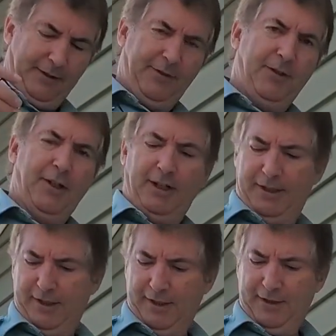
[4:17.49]
It's an LED,
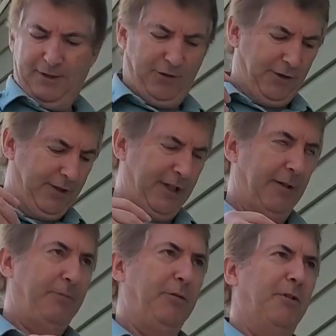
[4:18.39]
it shouldn't take
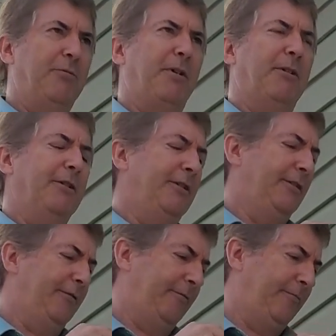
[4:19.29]
up too much power.
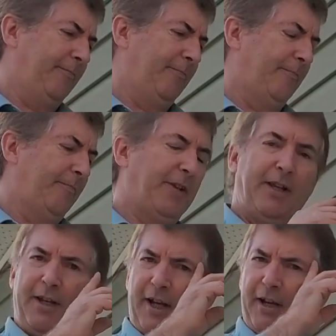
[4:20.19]

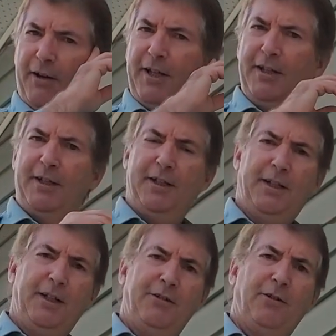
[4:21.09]
Anyway,
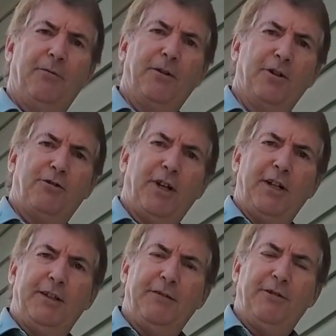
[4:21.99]
so we're going to try it in
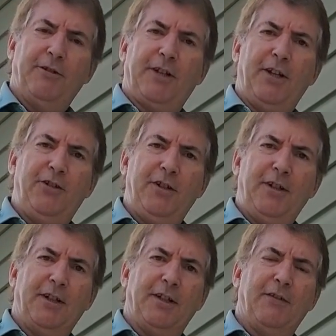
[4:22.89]
a different location.
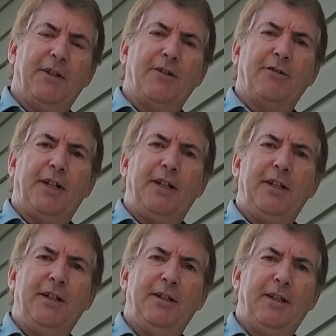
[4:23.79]
I'll give it another day
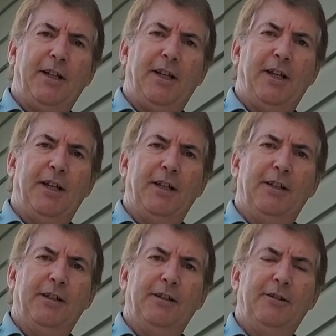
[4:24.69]

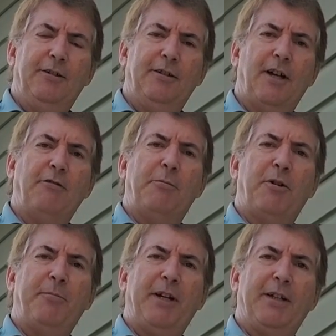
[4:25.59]
and I'll
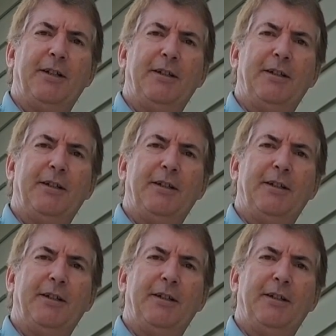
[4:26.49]
report back.